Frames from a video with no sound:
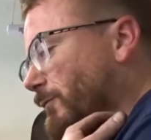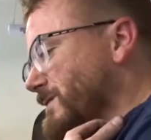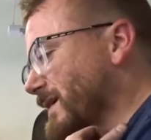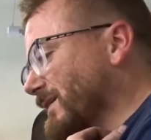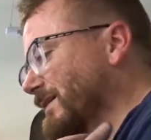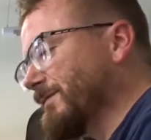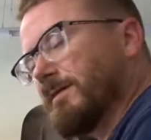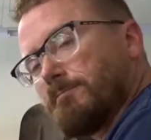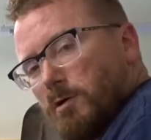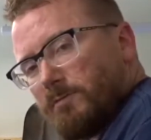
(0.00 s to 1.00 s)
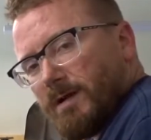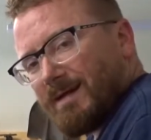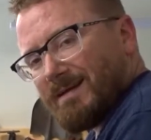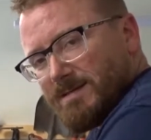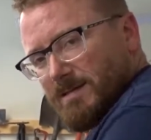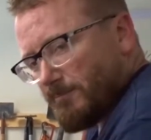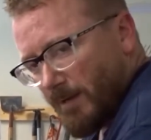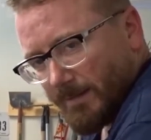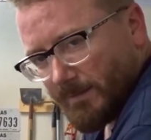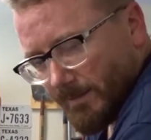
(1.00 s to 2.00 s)
once I lift it and move it, I can get to the
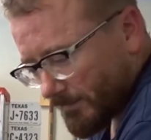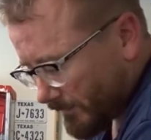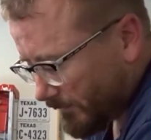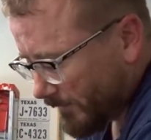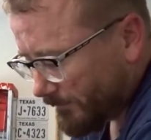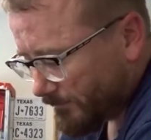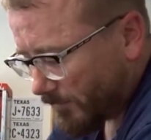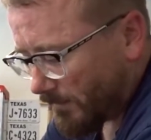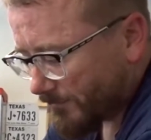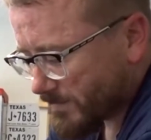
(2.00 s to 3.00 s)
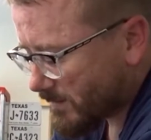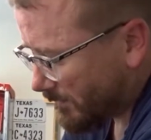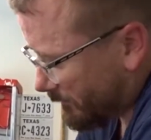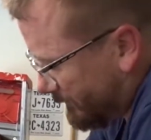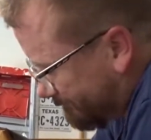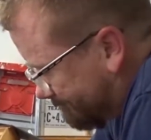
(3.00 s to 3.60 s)
back to get the clip off this cover.